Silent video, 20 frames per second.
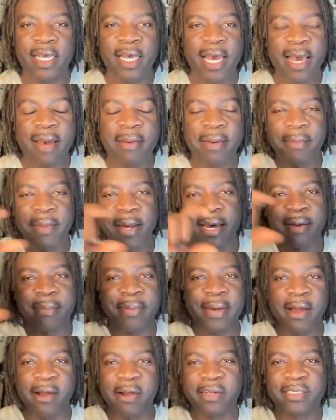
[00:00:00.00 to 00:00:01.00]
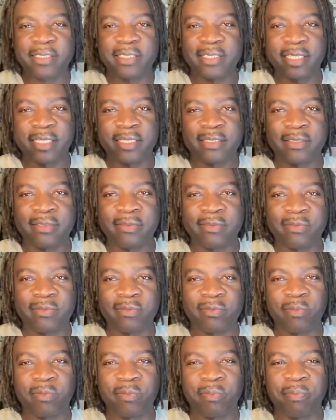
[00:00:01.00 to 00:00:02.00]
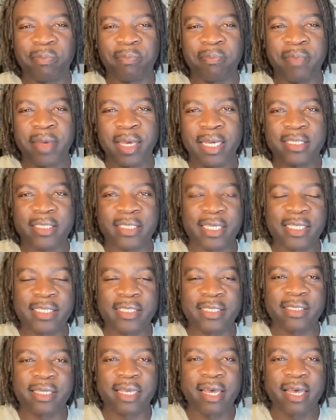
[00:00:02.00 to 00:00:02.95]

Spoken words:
and my buying power didn't make sense